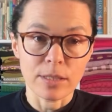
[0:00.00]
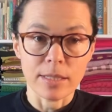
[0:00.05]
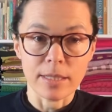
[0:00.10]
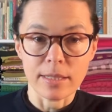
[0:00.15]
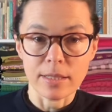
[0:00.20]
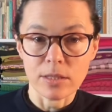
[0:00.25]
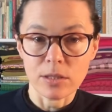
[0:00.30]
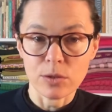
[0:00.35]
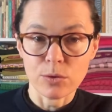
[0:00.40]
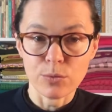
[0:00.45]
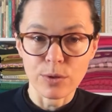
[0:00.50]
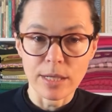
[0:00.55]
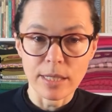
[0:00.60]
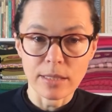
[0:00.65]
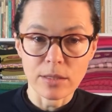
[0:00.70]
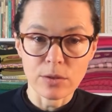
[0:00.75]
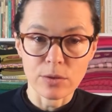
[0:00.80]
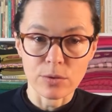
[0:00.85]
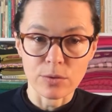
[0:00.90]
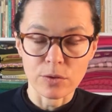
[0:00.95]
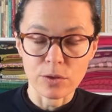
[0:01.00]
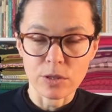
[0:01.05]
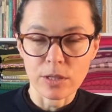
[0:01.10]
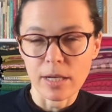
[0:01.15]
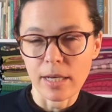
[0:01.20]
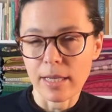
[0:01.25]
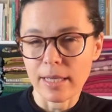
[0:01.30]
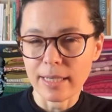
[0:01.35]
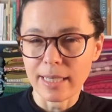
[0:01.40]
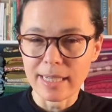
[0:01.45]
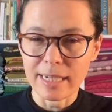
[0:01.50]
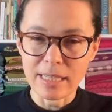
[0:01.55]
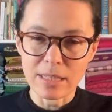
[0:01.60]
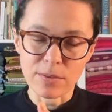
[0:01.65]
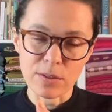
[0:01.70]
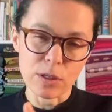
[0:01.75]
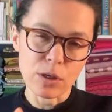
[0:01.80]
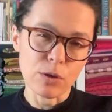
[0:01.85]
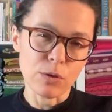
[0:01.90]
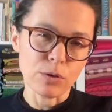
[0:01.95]
like a straight sort of style. Again, it's
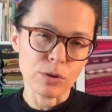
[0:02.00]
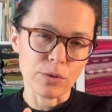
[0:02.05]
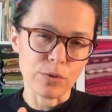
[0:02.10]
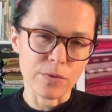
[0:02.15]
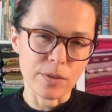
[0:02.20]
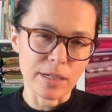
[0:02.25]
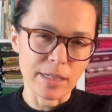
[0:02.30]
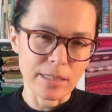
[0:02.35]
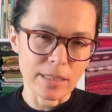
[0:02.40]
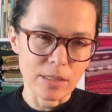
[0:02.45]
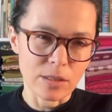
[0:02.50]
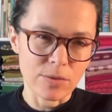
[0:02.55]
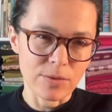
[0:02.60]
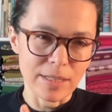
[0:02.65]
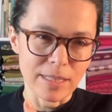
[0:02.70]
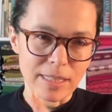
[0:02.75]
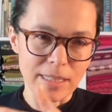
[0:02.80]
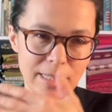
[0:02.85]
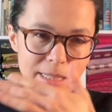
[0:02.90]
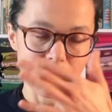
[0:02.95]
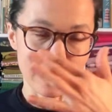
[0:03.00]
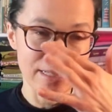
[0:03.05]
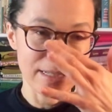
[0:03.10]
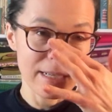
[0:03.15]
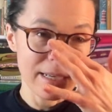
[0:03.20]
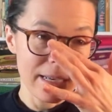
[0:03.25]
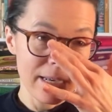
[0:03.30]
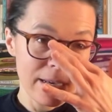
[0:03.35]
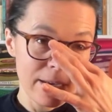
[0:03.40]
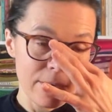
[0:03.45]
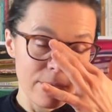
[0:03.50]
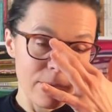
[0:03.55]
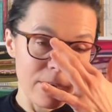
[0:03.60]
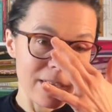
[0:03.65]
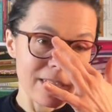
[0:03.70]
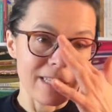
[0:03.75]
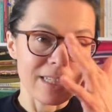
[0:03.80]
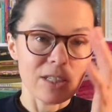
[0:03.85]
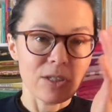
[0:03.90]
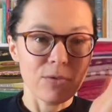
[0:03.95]
a whole sort of 1920s where
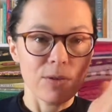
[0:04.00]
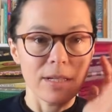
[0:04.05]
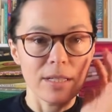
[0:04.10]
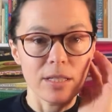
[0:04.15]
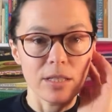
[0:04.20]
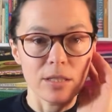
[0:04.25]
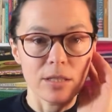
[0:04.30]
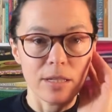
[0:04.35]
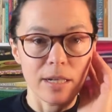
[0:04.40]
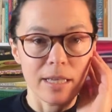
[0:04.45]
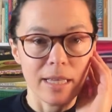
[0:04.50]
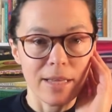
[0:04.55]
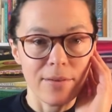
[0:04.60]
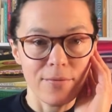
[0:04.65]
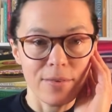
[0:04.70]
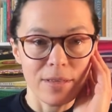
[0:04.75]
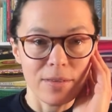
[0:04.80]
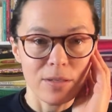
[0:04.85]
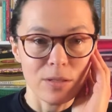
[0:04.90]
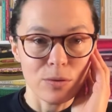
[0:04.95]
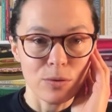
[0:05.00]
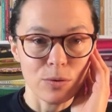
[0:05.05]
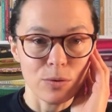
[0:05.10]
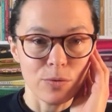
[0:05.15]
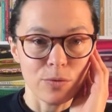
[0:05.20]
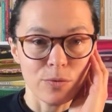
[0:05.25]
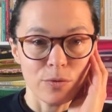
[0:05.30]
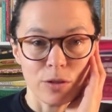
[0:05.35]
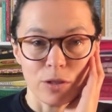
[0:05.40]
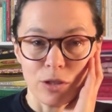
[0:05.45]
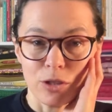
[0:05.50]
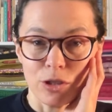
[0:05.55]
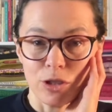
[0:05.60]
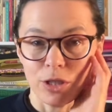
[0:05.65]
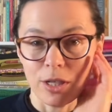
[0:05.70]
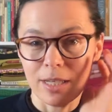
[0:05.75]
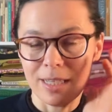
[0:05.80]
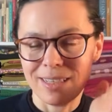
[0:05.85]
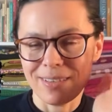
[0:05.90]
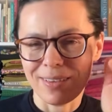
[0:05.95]
it's a straighter style, and then the sort of
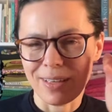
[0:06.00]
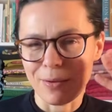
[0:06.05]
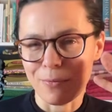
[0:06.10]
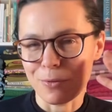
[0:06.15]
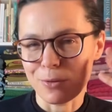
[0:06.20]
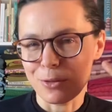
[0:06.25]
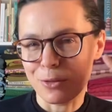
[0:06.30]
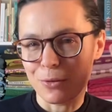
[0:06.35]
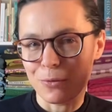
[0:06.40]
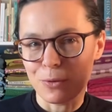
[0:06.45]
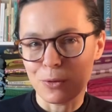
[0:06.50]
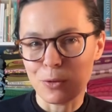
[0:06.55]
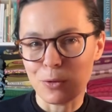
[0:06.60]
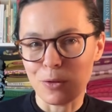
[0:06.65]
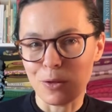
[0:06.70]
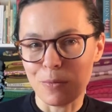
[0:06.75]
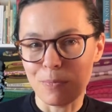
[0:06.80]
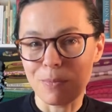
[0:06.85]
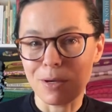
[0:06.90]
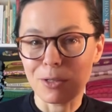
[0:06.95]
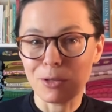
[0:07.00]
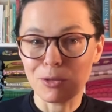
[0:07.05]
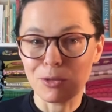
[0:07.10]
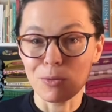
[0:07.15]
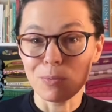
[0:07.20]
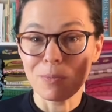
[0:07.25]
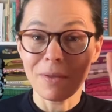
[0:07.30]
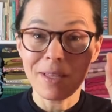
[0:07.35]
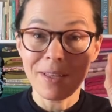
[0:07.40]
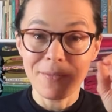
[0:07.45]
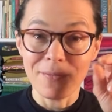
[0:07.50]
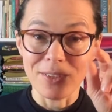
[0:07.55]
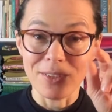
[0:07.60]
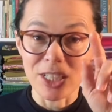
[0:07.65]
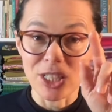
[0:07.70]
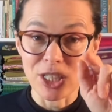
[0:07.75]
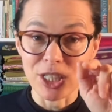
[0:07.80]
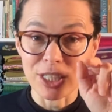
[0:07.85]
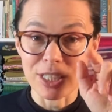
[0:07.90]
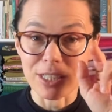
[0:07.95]
like what you would call a mushroom, the
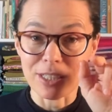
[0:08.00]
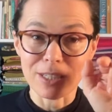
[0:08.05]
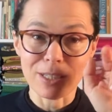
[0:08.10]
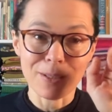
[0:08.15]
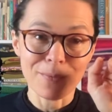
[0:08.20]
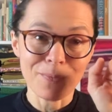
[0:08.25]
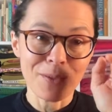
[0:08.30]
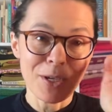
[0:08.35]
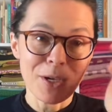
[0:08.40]
gills